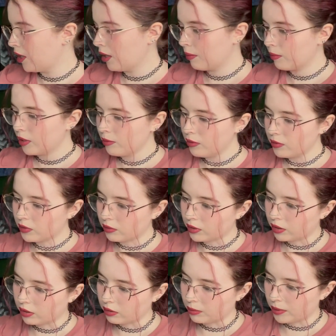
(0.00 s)
Maybe it was only
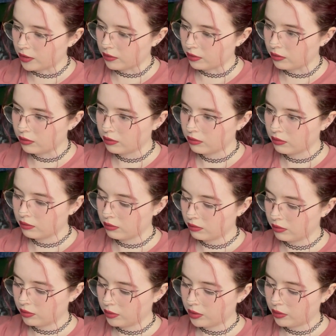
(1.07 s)
colored pencil.
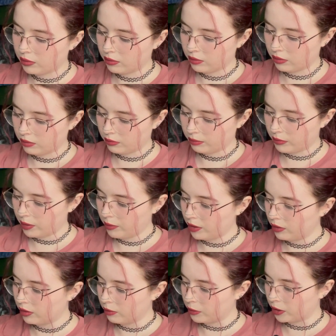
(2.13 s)
Maybe I
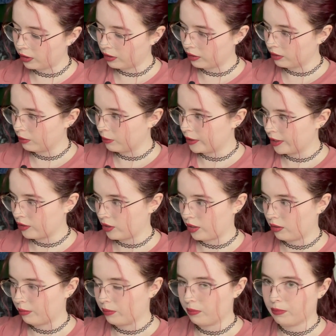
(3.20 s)
did a watercolor wash at the
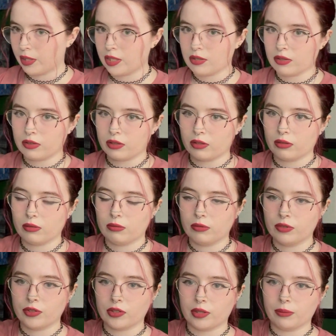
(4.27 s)
base though. We'll
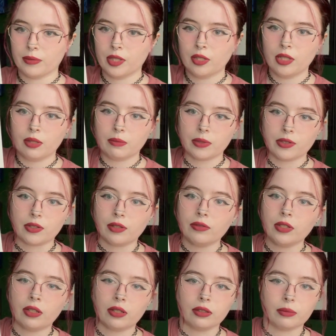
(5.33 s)
see. But it's definitely
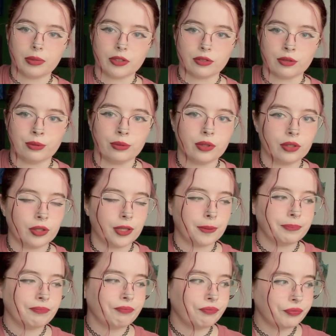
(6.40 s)
colored pencil, okay?
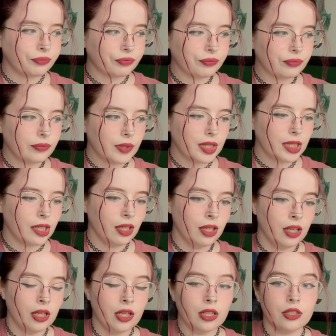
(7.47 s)

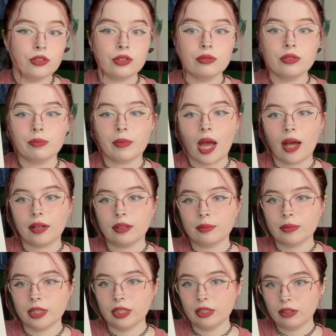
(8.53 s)
And she was mad at
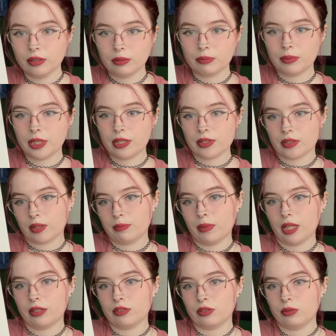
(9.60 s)
me because I made
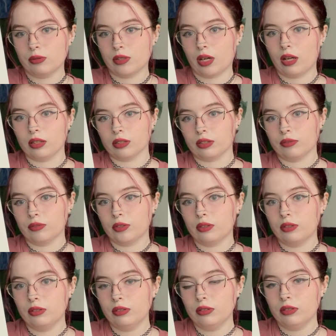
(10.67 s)
it too
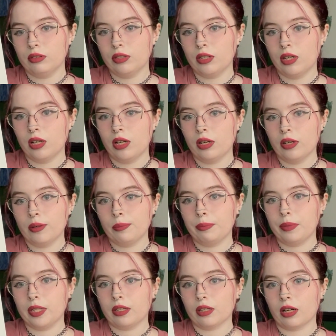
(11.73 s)
colorful,
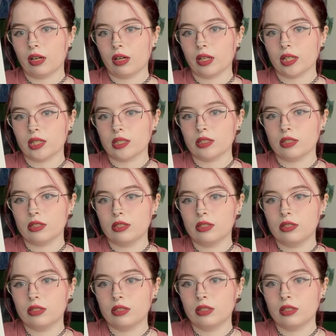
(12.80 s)
because